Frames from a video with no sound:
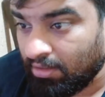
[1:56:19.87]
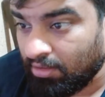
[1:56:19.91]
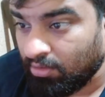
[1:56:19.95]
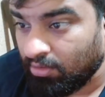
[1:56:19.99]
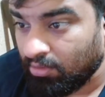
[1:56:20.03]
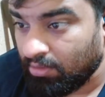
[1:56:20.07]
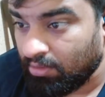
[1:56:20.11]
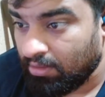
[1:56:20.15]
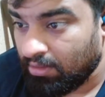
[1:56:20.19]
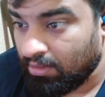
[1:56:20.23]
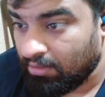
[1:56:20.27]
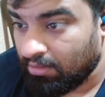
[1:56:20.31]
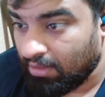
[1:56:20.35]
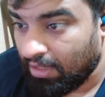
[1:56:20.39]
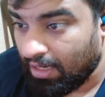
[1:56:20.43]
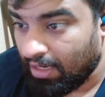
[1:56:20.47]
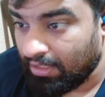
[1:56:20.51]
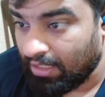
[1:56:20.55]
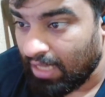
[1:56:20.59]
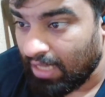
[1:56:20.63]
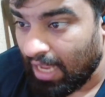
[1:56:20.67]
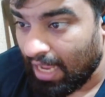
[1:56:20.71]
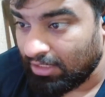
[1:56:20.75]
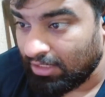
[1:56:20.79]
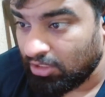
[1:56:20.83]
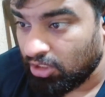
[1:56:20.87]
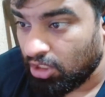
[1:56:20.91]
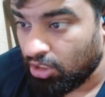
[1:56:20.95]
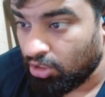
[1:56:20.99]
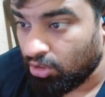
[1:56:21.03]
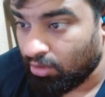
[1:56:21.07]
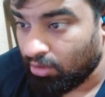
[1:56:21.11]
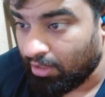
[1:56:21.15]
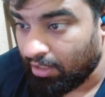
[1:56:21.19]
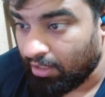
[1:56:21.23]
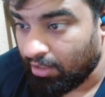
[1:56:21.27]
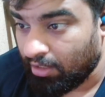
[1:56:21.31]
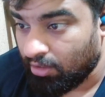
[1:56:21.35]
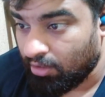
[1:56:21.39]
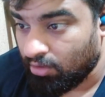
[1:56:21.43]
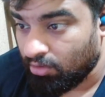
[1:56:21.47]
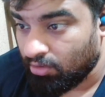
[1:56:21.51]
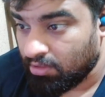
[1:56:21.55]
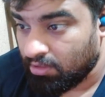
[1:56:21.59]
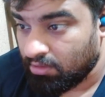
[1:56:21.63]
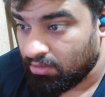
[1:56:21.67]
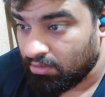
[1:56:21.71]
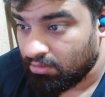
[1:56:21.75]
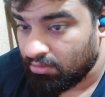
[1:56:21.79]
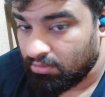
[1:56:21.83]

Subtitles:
dude. I genuinely don't.